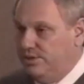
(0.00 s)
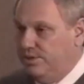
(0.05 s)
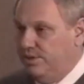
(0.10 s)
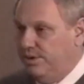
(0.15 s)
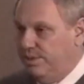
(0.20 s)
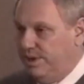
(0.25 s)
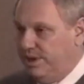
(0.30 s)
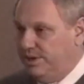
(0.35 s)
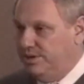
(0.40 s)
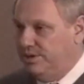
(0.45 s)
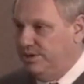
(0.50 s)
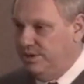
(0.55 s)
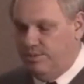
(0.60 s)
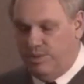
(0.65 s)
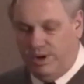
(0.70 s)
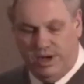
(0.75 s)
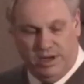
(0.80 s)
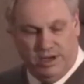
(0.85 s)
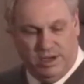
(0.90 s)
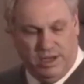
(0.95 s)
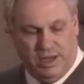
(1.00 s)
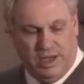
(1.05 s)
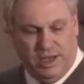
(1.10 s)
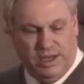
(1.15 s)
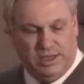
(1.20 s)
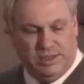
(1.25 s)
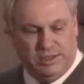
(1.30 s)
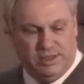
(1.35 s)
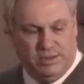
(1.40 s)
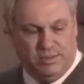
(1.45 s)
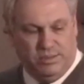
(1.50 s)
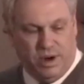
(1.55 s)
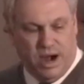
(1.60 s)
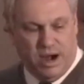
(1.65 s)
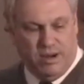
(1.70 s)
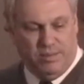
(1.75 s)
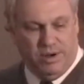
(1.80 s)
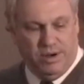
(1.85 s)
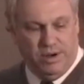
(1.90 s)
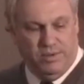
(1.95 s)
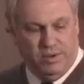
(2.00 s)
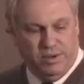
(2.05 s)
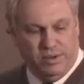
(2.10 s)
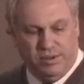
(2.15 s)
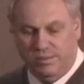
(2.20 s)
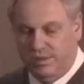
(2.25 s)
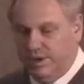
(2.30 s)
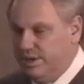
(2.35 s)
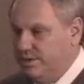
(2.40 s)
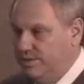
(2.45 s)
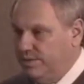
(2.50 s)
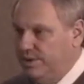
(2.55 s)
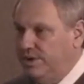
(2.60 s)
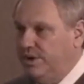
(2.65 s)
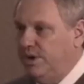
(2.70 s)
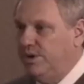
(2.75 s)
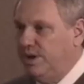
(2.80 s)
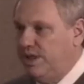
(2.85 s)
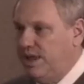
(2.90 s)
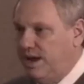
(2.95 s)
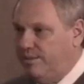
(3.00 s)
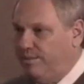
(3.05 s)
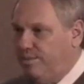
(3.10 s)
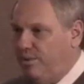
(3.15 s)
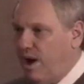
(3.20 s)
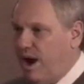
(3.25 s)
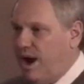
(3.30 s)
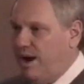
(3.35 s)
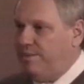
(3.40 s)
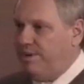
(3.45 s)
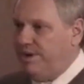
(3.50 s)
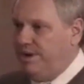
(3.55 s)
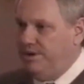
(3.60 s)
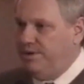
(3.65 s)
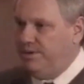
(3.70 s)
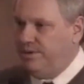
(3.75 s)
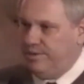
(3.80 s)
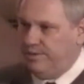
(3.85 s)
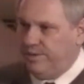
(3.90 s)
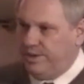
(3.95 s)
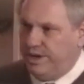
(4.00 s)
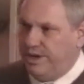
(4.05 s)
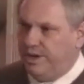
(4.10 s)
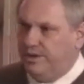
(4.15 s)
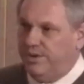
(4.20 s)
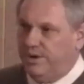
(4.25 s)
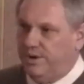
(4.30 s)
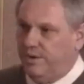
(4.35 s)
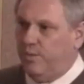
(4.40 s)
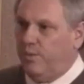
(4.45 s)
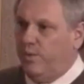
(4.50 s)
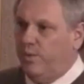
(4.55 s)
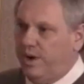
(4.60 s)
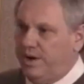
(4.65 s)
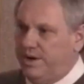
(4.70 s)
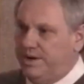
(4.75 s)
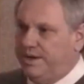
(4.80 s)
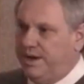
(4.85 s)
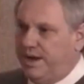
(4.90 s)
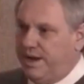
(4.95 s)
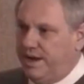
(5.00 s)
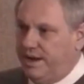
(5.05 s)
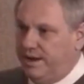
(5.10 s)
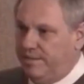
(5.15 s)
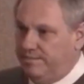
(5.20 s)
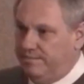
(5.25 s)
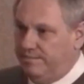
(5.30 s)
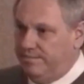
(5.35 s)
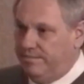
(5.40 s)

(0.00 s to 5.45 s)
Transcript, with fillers: You wanna make sure they're bringing the keys to the property with them, because when you go to that property, you only wanna go there one time,